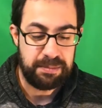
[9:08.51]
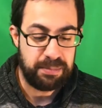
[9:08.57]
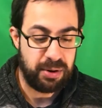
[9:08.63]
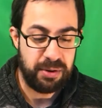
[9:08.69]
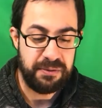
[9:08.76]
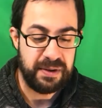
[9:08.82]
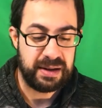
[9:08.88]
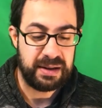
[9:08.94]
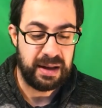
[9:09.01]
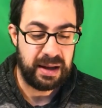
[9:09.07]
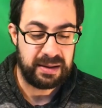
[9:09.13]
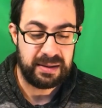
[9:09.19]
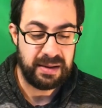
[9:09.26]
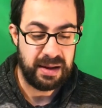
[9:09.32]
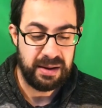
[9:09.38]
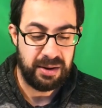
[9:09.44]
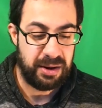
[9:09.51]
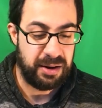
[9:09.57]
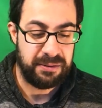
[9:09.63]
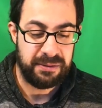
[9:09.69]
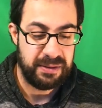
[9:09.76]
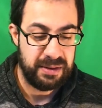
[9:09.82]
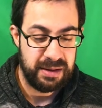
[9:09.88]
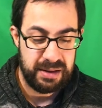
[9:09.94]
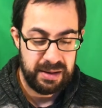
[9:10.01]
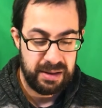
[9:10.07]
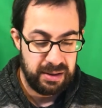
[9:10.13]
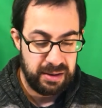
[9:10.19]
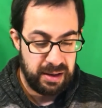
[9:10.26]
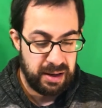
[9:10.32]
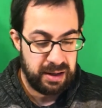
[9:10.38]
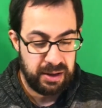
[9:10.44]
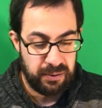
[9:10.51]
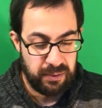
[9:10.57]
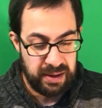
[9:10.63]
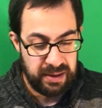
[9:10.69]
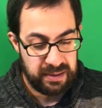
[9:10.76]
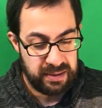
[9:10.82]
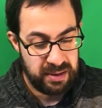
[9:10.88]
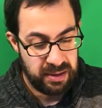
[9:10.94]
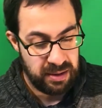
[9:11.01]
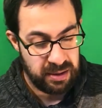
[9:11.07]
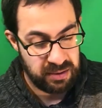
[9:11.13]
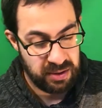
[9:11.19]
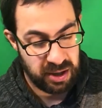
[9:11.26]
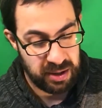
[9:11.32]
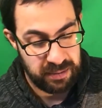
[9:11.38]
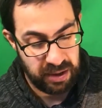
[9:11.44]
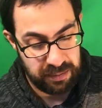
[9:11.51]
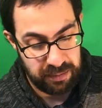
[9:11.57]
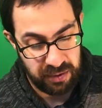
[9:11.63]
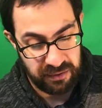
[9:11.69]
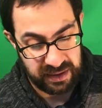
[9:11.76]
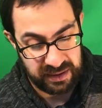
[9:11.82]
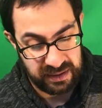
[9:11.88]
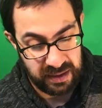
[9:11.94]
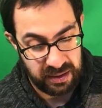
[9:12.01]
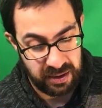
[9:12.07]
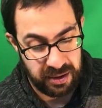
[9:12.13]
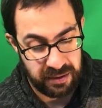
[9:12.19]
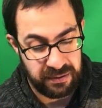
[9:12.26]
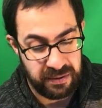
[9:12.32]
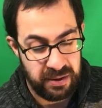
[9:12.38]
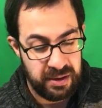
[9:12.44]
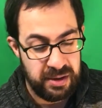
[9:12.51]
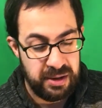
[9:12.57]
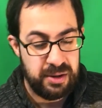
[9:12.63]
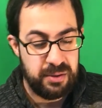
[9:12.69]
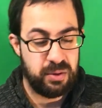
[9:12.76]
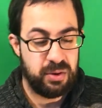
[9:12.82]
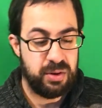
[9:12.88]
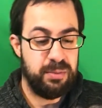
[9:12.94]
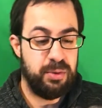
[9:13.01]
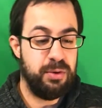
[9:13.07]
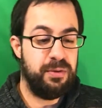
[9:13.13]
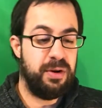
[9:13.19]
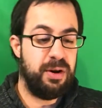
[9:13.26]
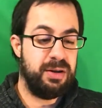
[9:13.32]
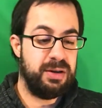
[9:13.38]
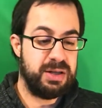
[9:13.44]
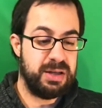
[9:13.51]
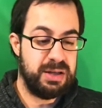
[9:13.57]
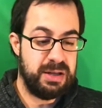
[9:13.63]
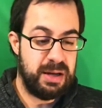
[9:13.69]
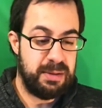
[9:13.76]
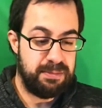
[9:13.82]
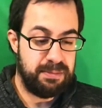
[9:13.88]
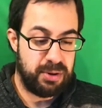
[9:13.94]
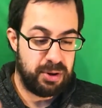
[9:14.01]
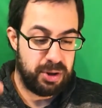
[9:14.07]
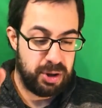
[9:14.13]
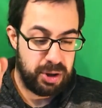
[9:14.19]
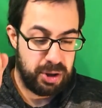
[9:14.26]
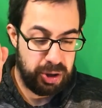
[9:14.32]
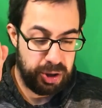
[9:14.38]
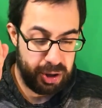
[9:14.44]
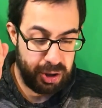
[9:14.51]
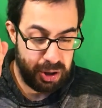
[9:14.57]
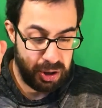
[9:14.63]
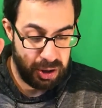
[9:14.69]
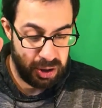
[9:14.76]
perfect, like, send-off. Anyways, talking about perfect send-off, we're going to move on to number